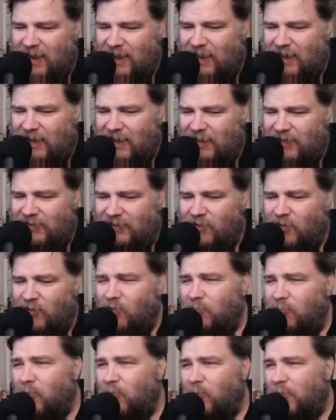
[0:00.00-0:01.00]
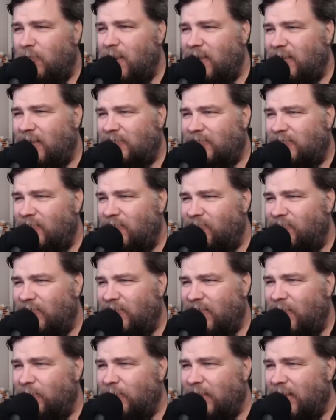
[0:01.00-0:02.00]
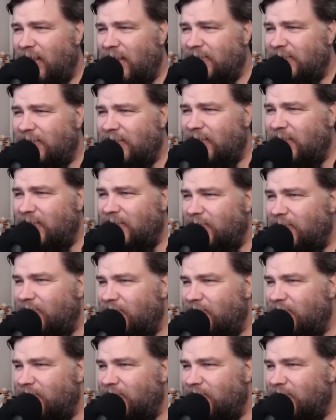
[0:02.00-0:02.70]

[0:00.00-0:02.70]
into homoerotic stuff and not realizing it?